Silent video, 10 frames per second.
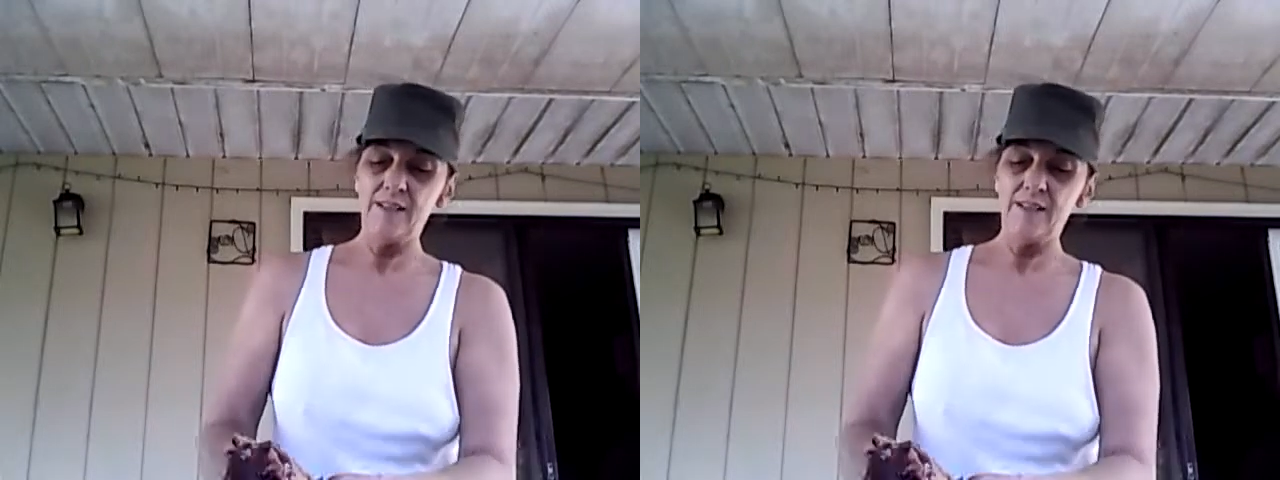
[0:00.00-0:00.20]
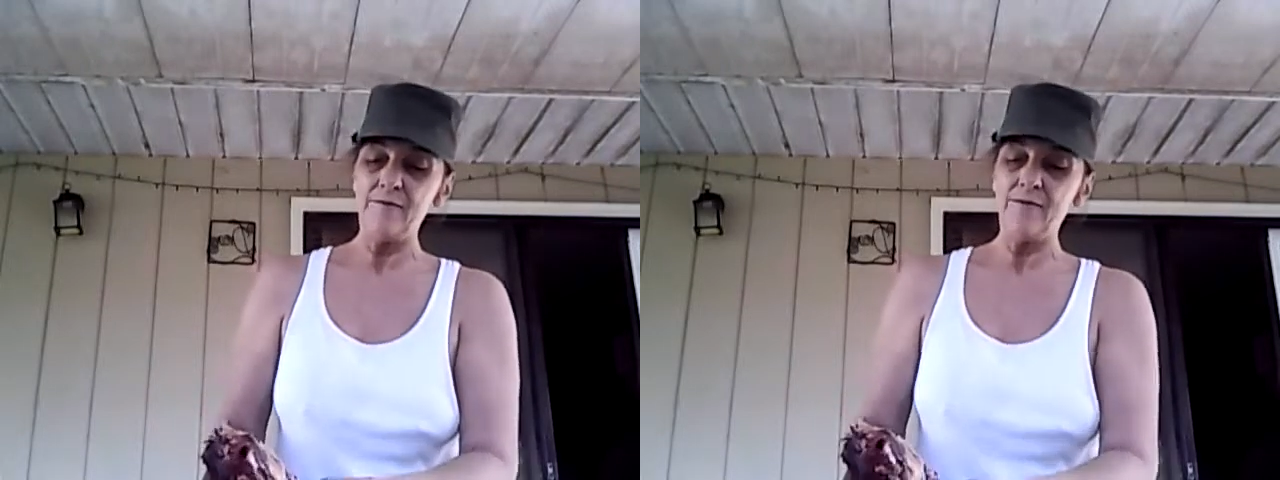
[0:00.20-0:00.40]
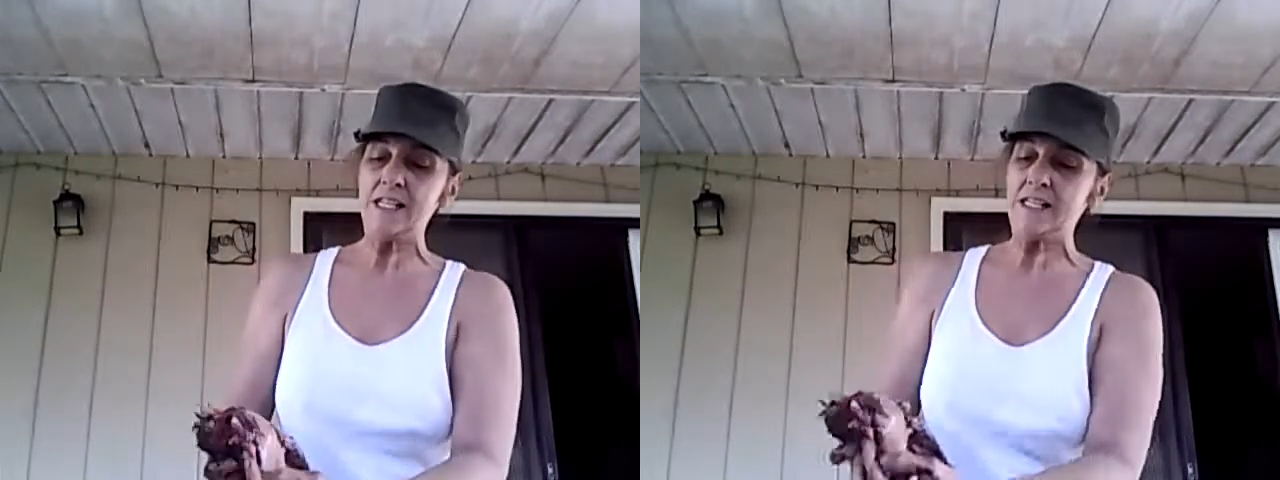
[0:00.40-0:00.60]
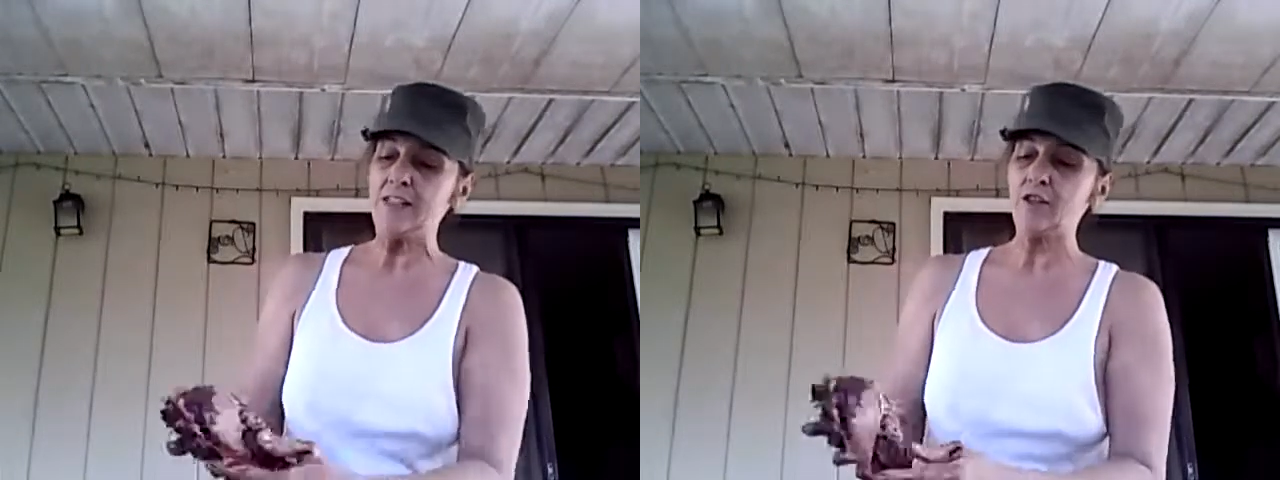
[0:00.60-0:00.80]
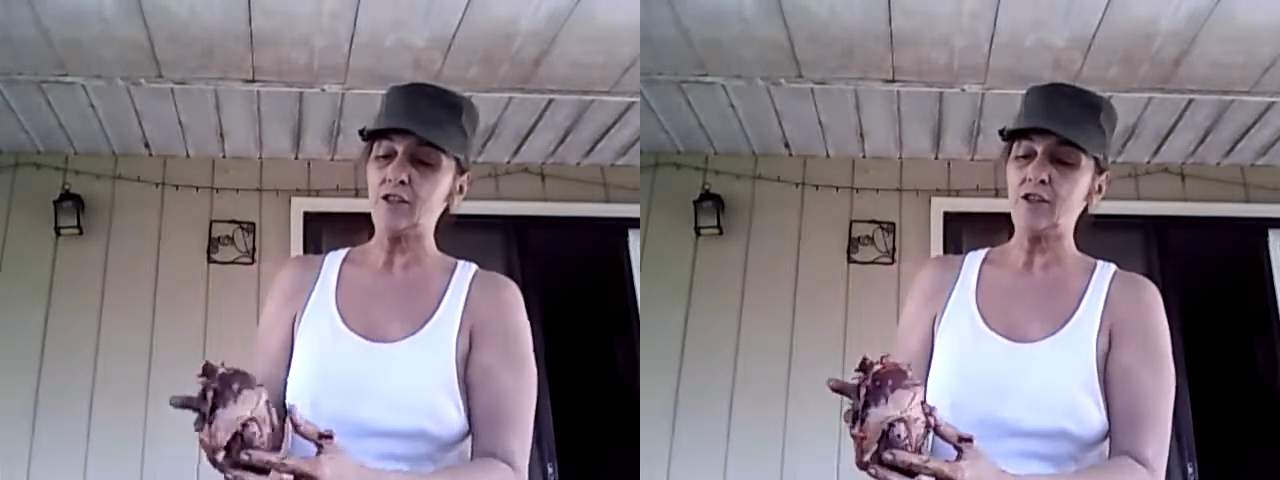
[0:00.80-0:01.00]
when I finish
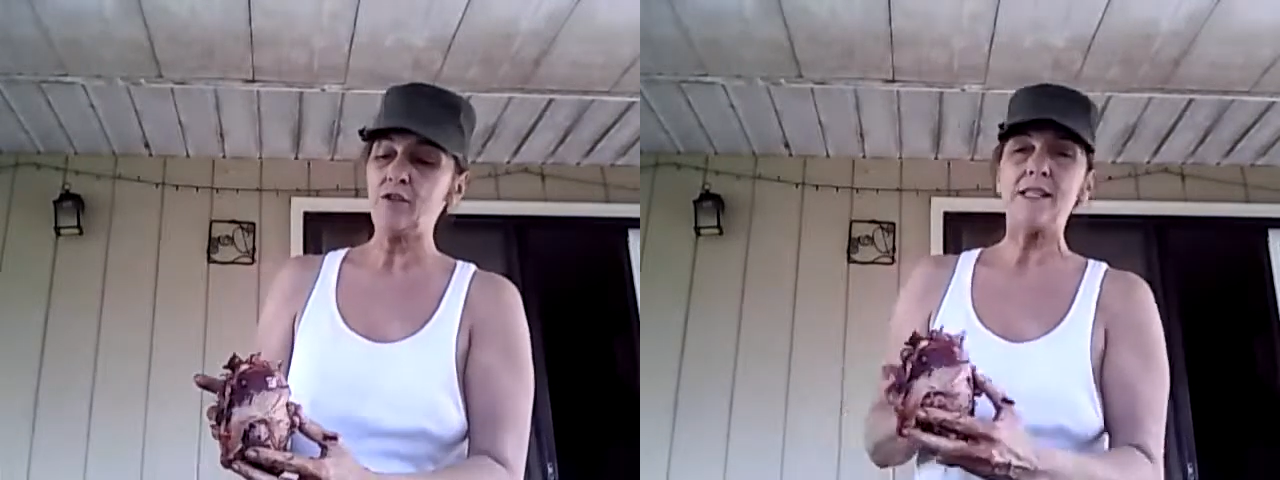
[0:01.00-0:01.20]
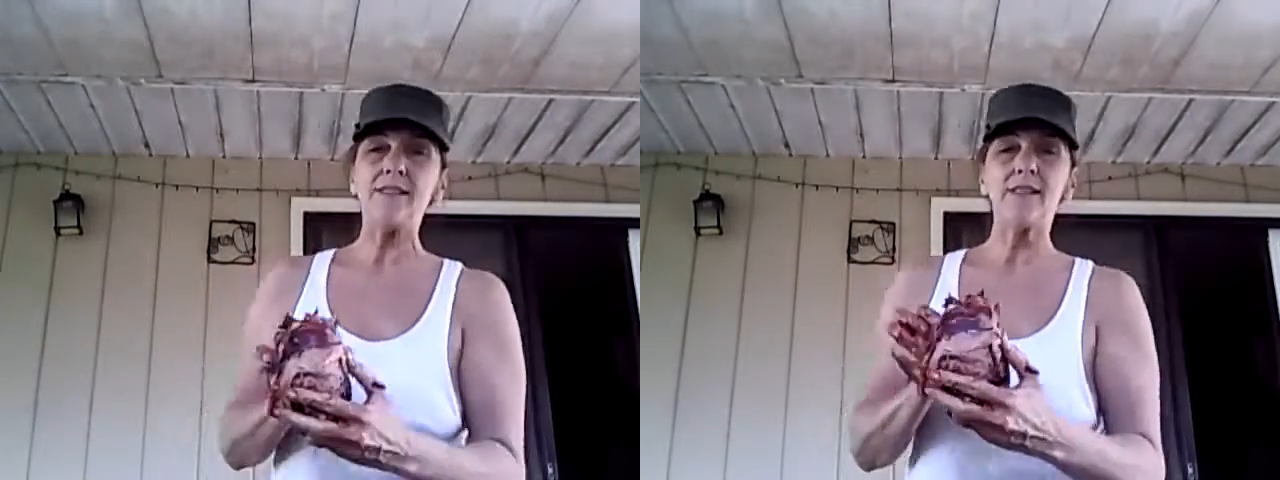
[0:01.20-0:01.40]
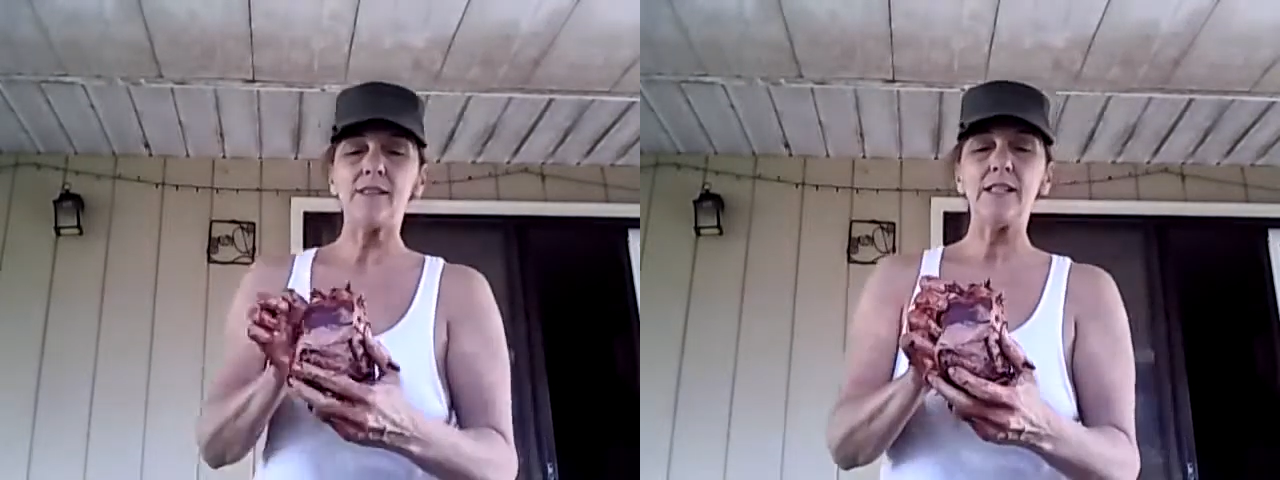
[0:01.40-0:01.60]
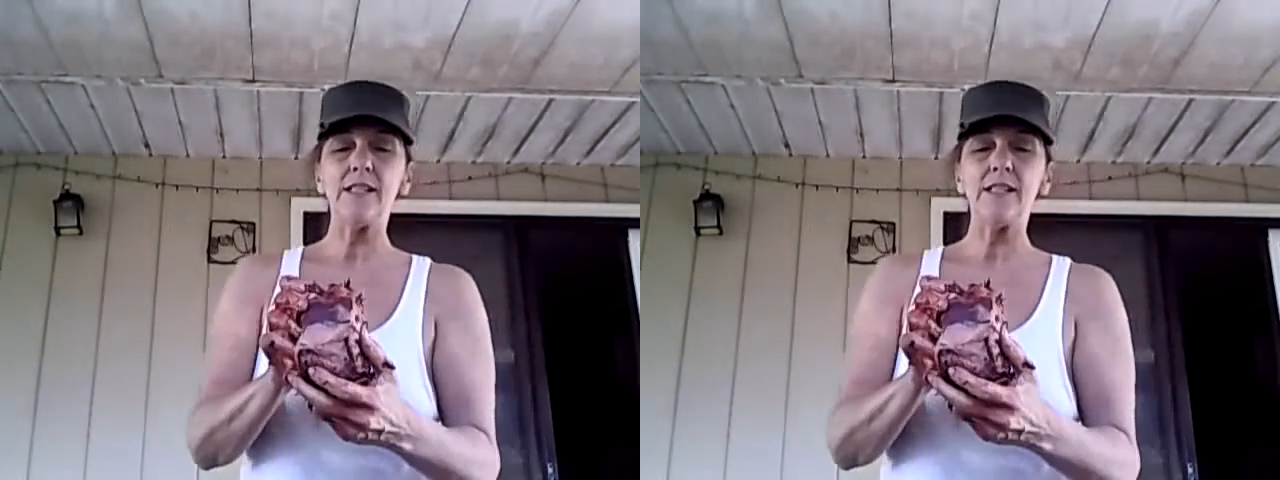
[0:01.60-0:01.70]
it, she'll basically